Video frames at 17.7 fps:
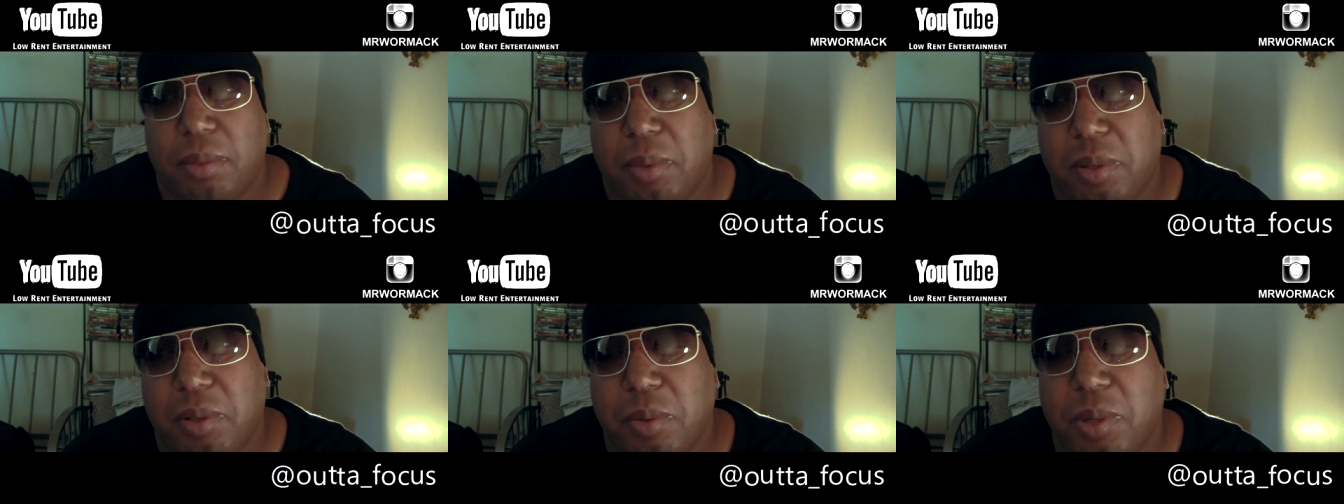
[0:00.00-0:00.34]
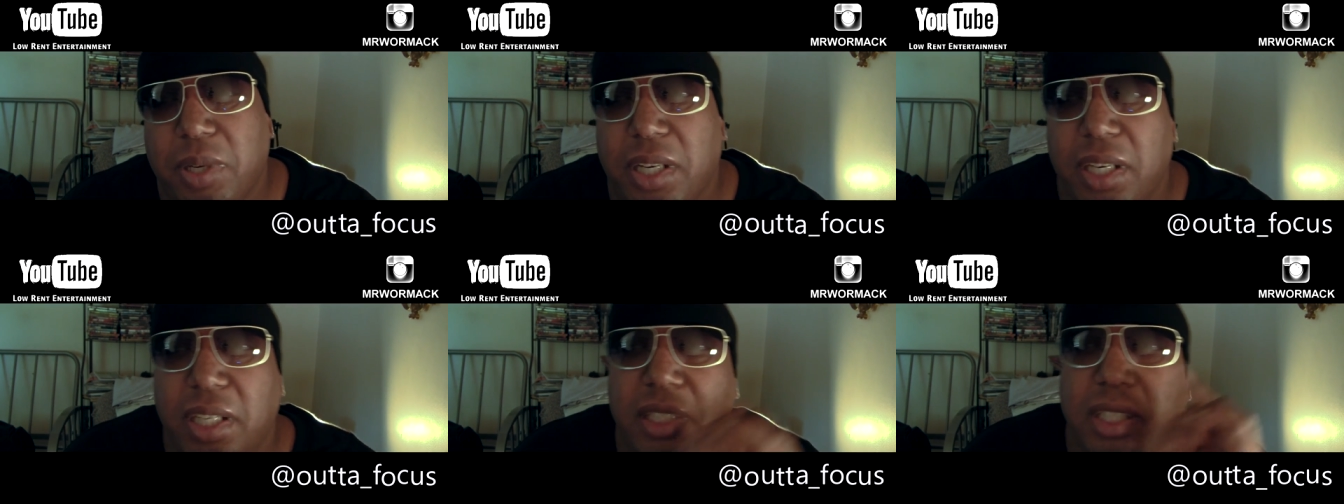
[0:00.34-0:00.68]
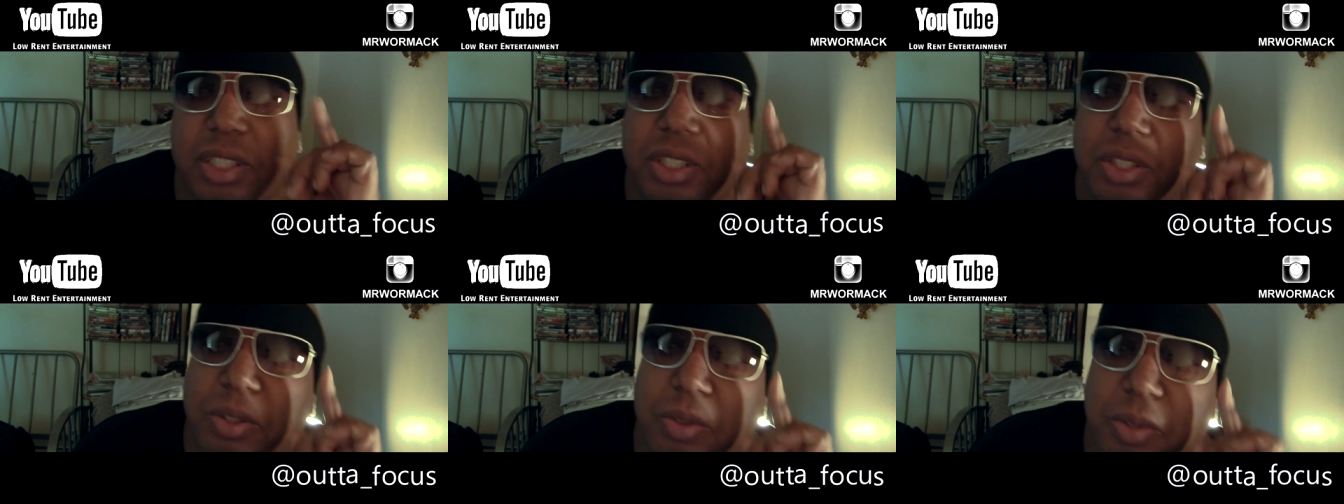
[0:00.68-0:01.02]
But what it
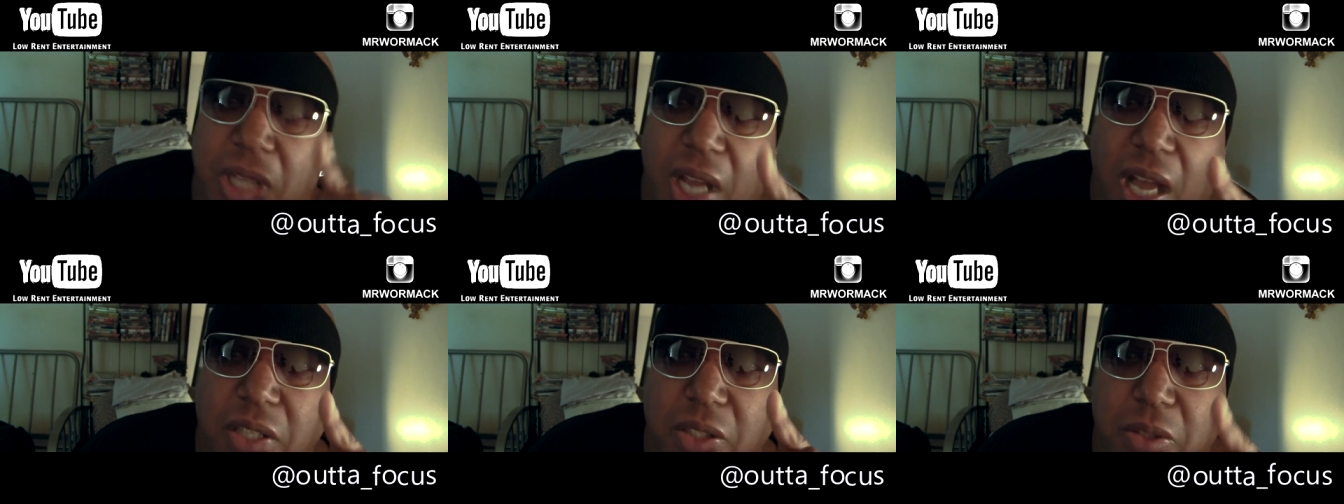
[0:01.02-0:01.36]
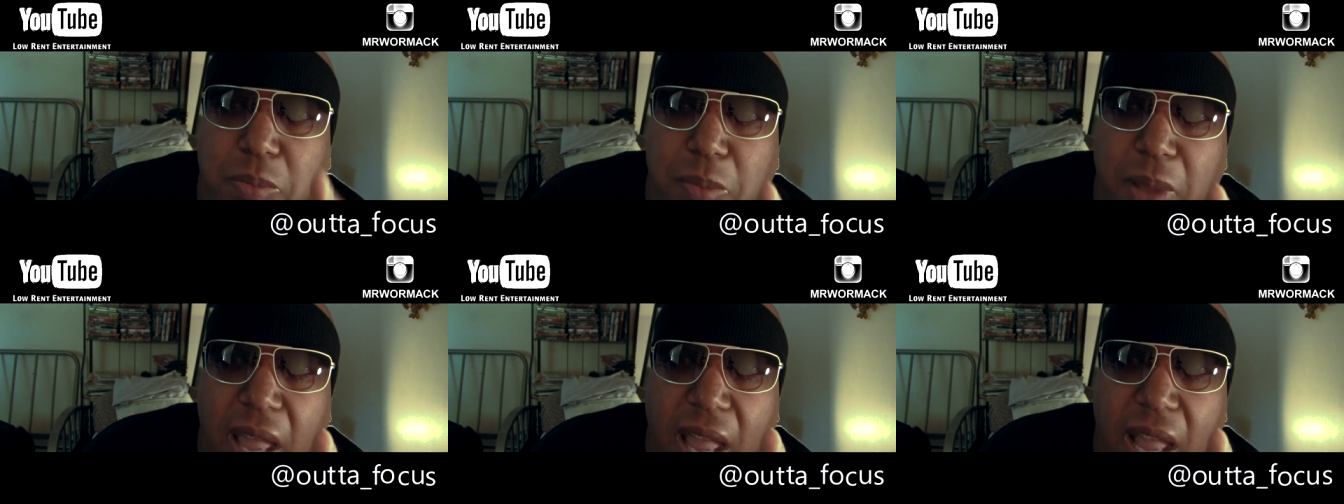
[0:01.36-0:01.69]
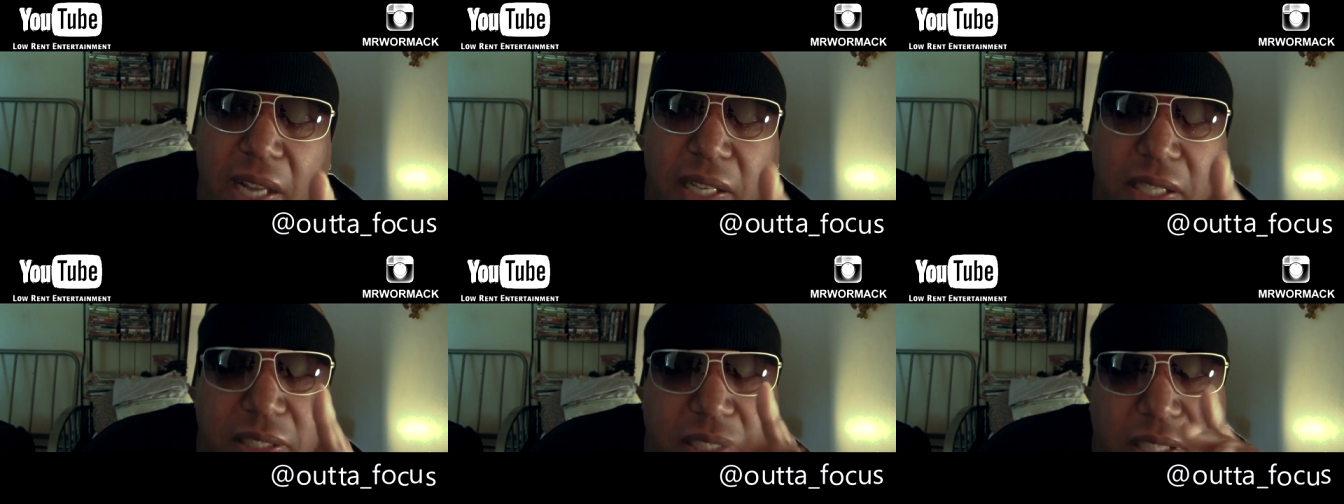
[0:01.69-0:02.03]
is you guys are
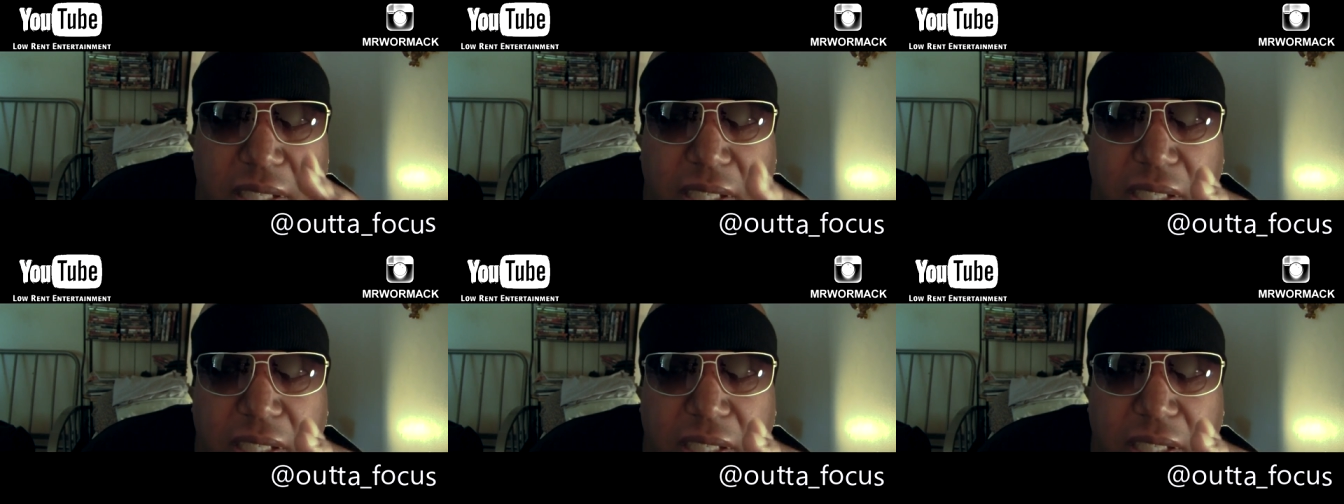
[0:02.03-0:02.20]
mad because it